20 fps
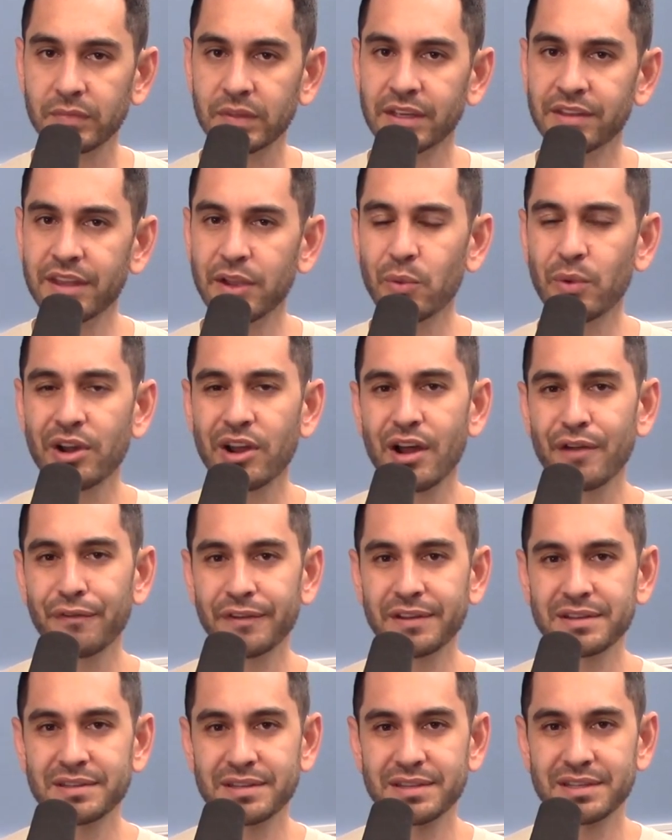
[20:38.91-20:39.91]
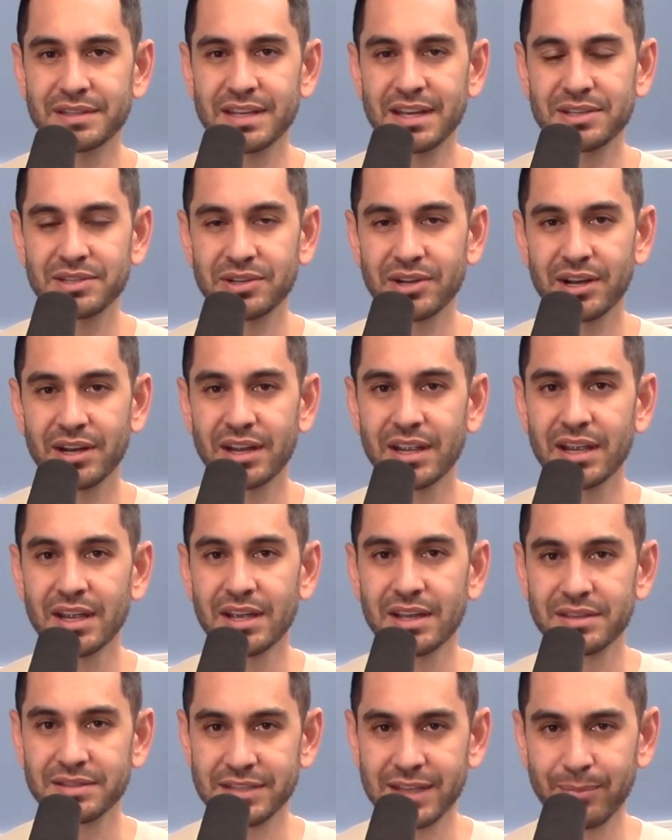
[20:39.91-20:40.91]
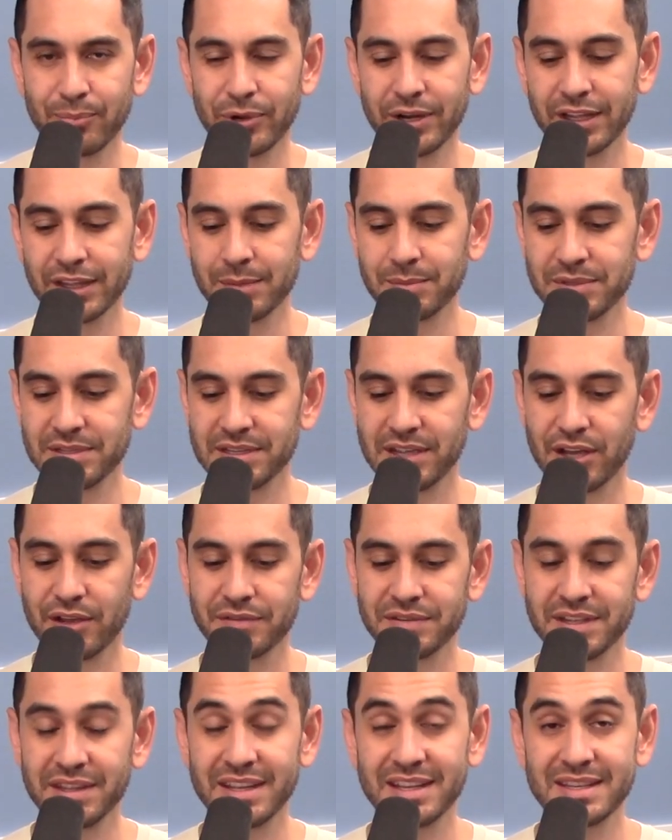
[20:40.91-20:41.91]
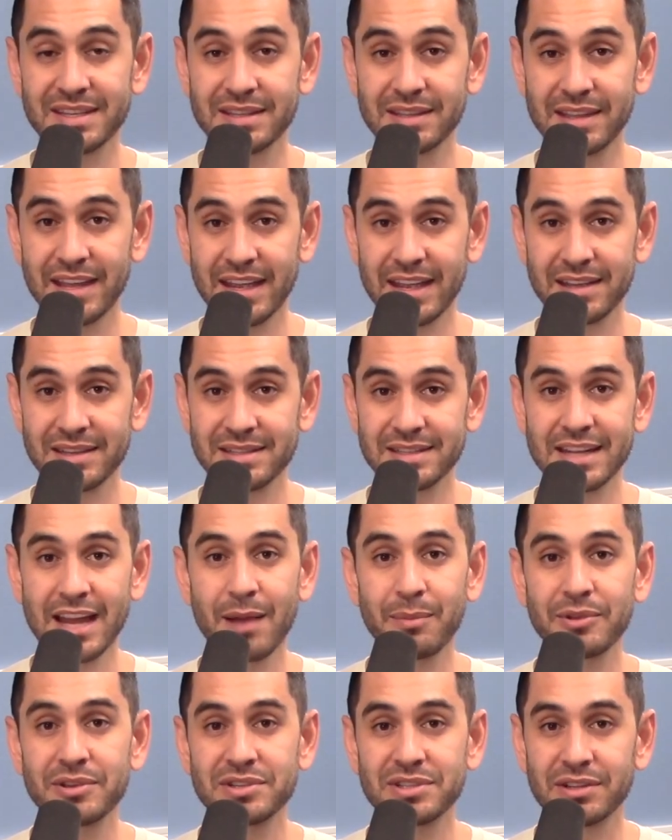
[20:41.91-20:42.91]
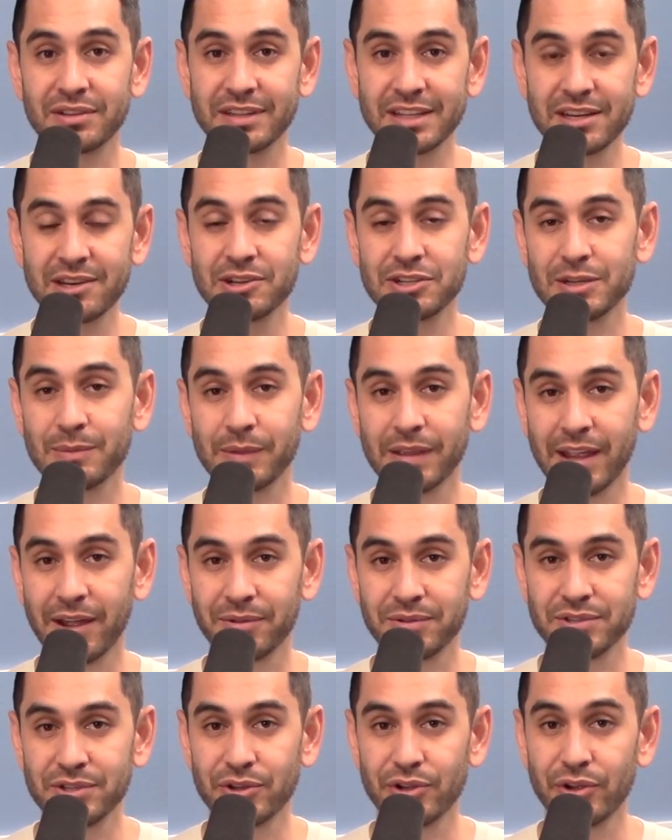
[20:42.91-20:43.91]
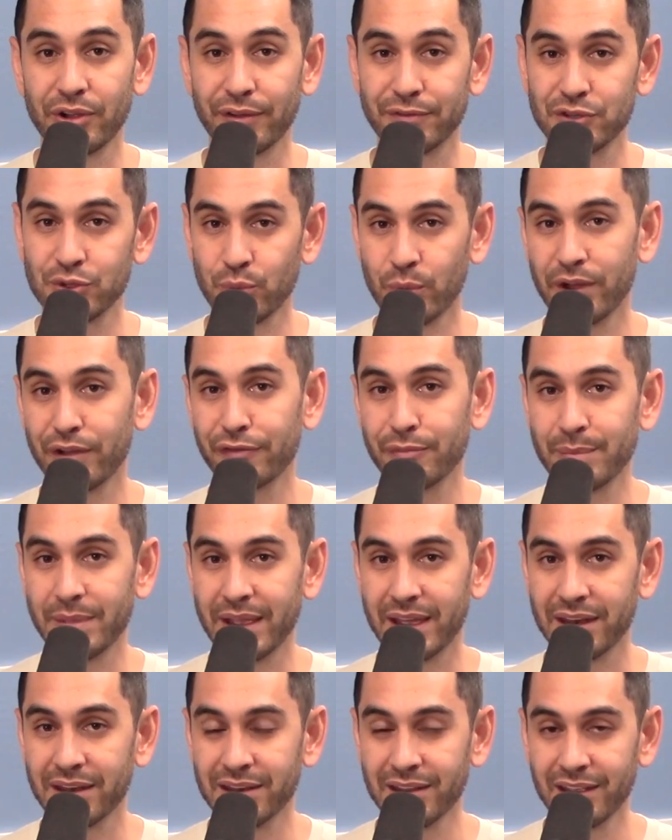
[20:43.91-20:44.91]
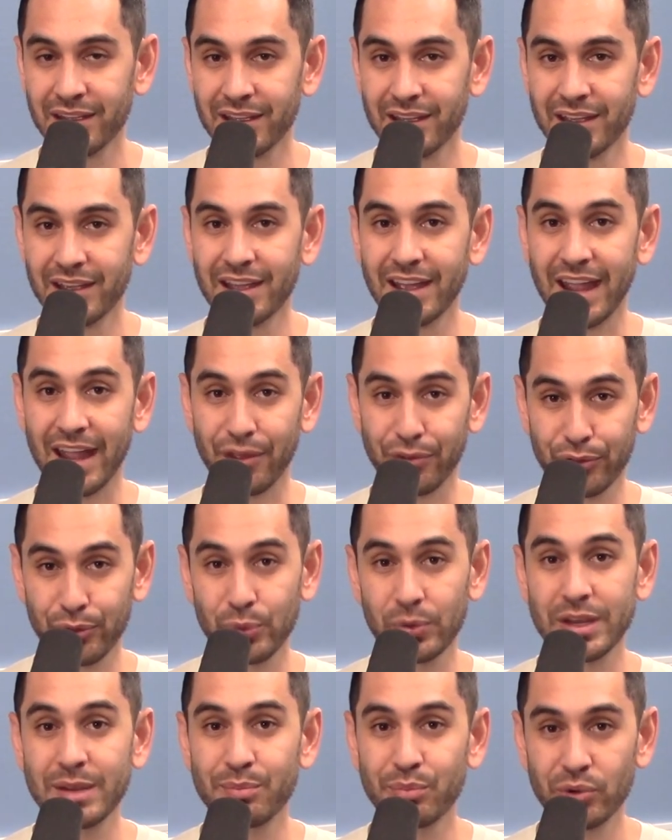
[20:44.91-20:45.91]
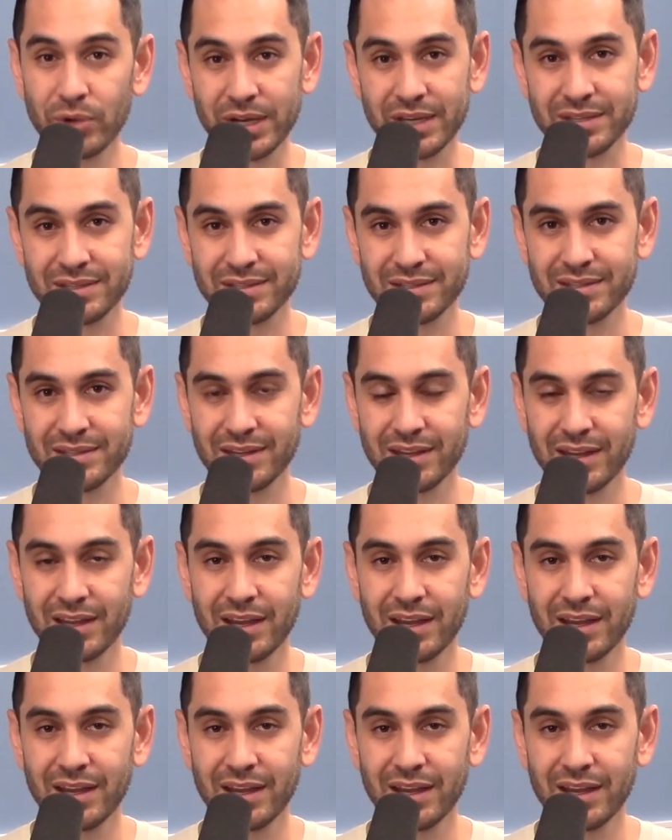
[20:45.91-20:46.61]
And they went off into the desert, separating themselves, and they established a leadership council of 12 men and three priests.